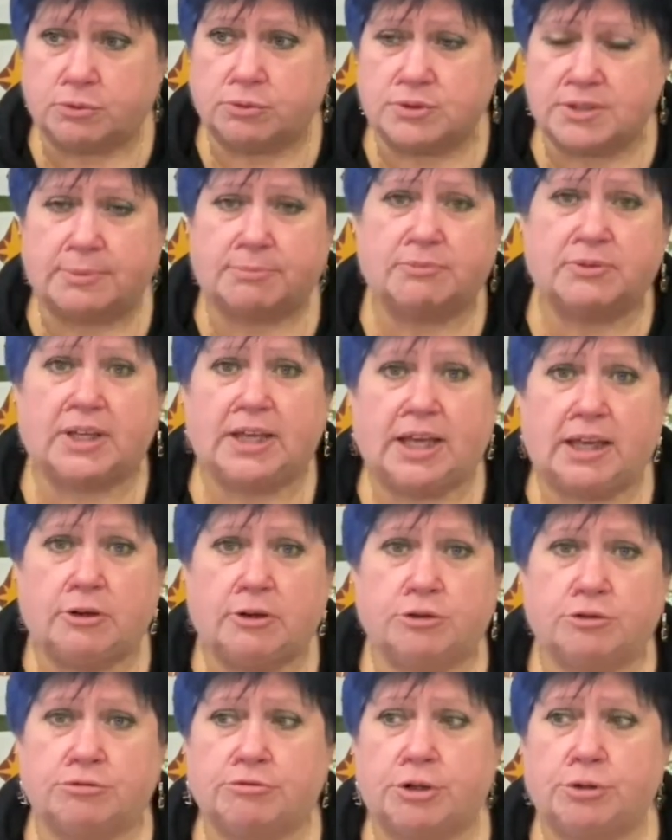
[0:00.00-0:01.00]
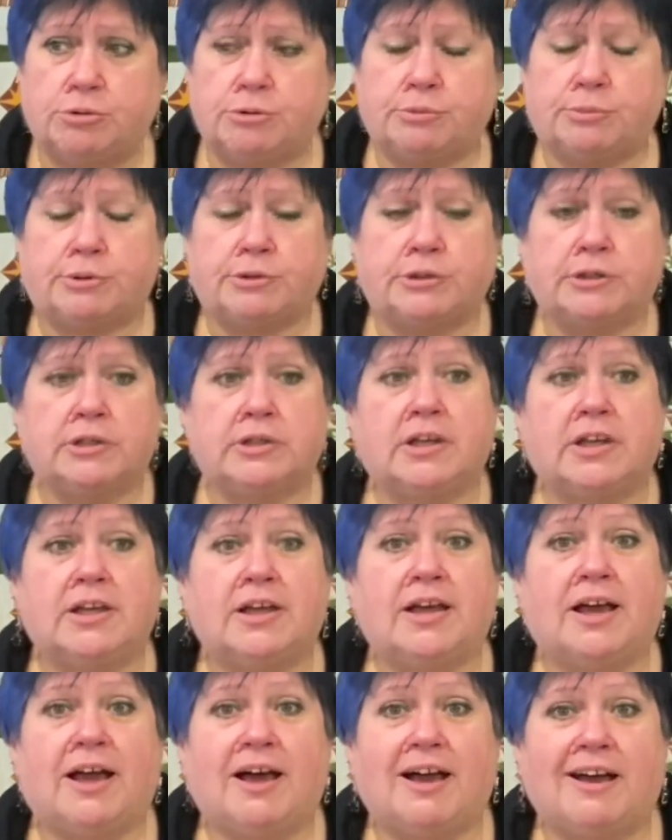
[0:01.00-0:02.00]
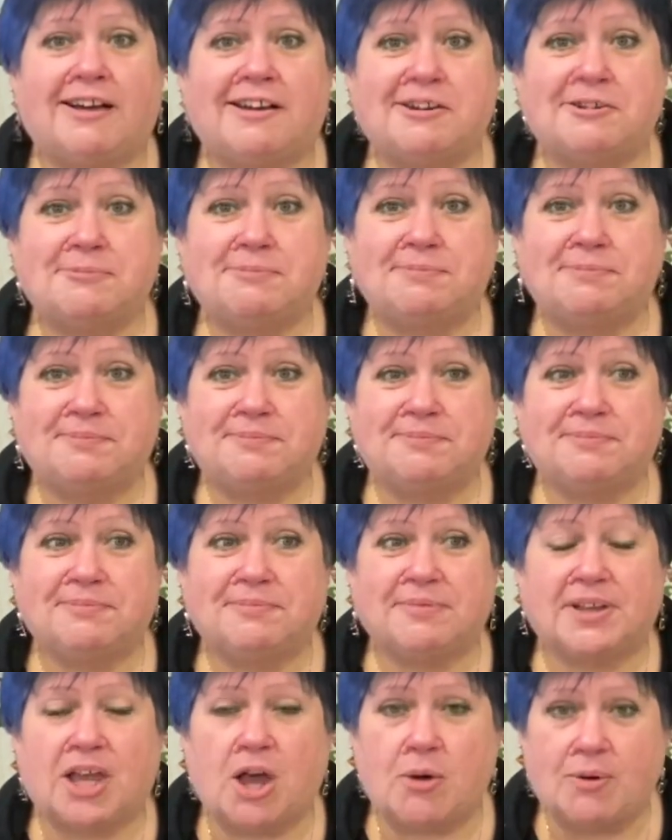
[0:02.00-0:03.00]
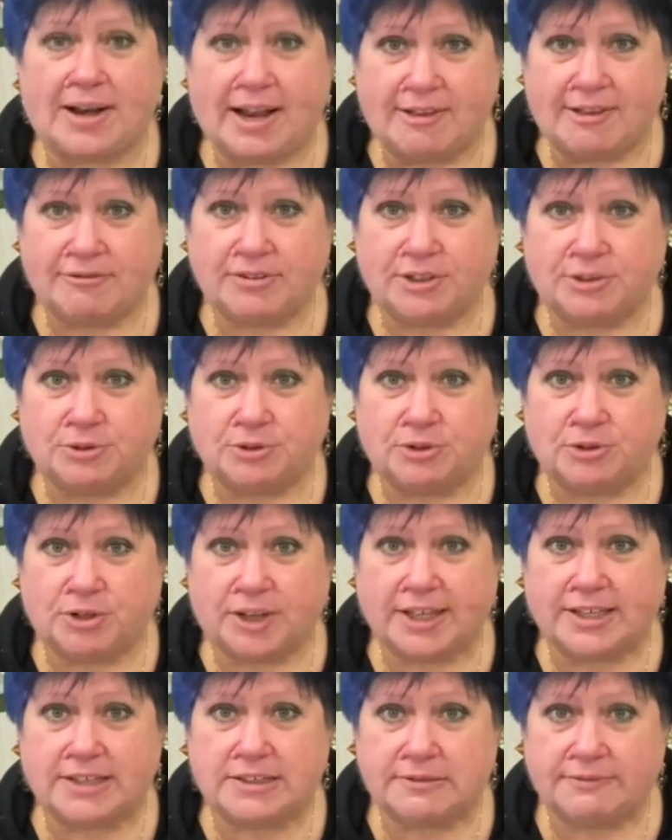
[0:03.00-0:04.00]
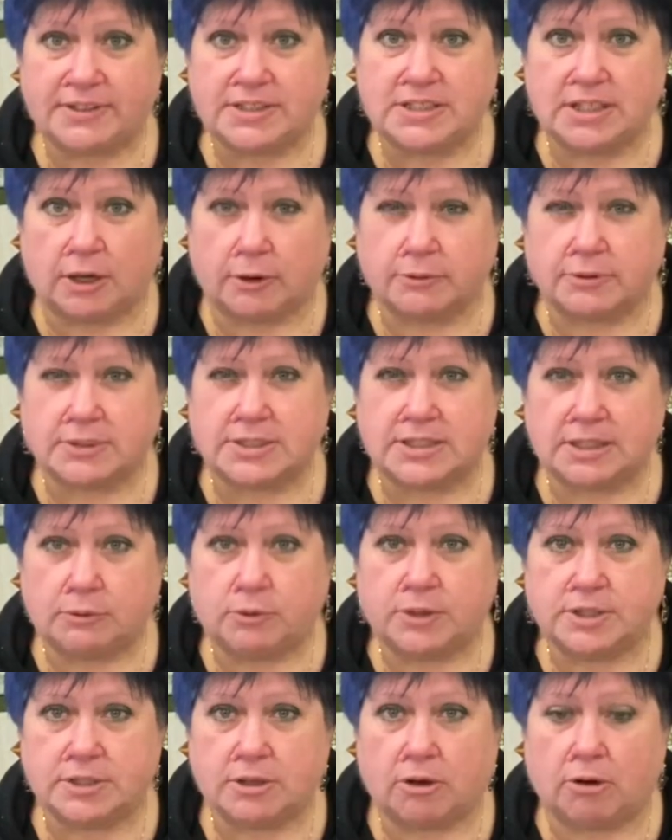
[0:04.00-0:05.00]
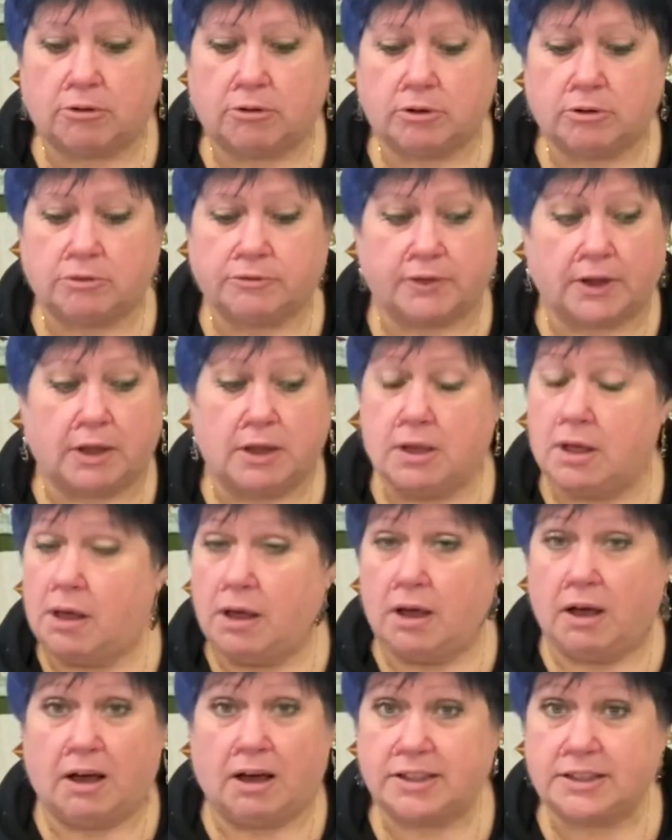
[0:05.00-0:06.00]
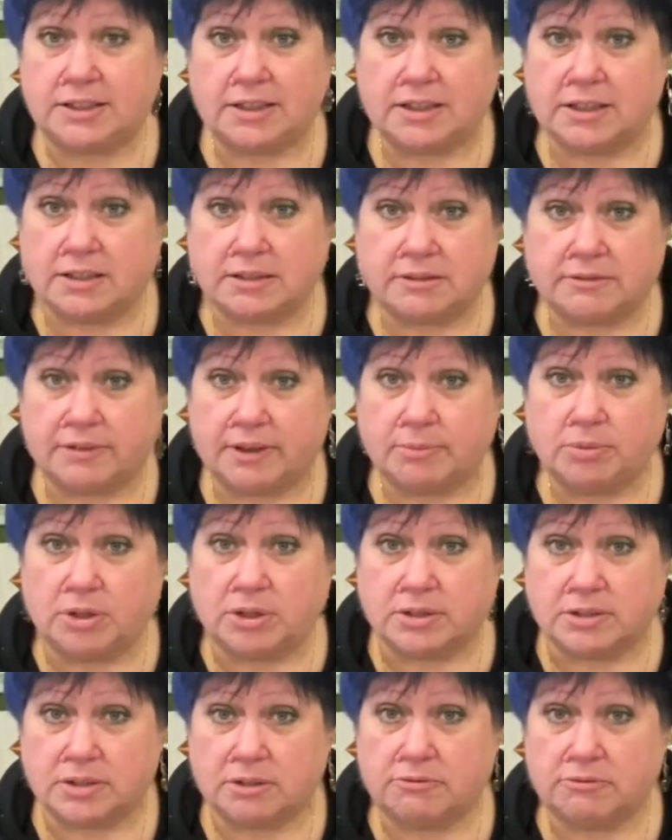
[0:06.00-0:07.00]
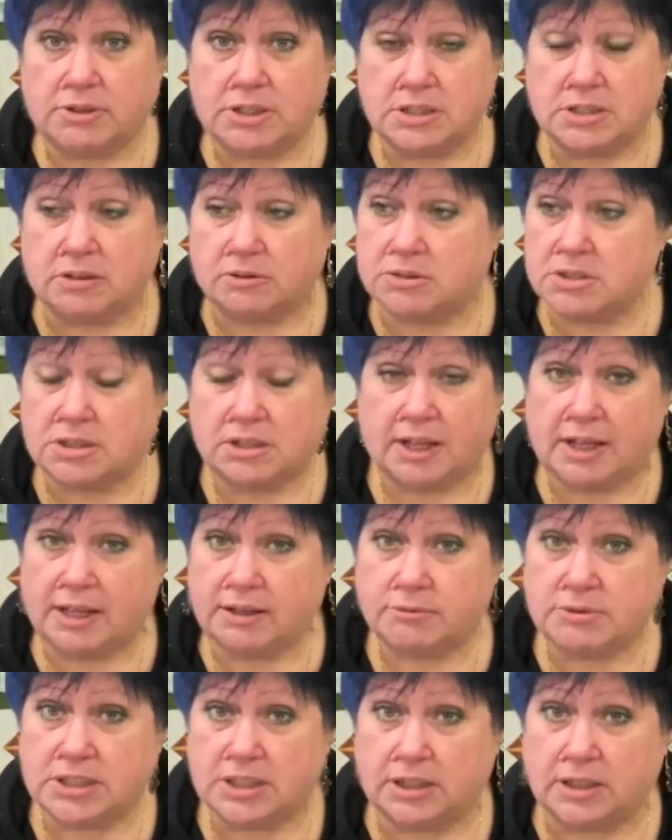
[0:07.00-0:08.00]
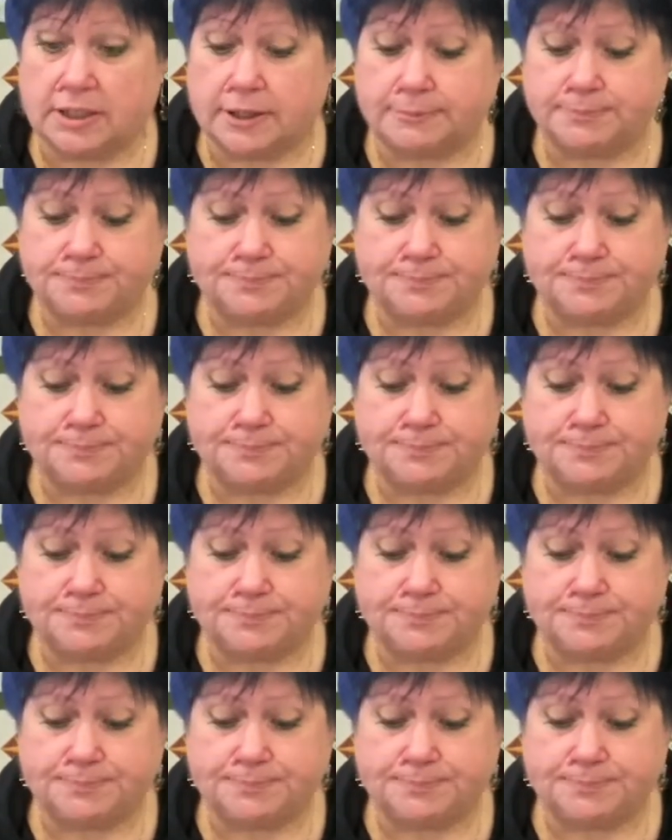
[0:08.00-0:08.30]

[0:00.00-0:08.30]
something in group, go and have a little look at his video and see what he's got on offer. I think it's fabulous, I really do. I don't know how he's done it.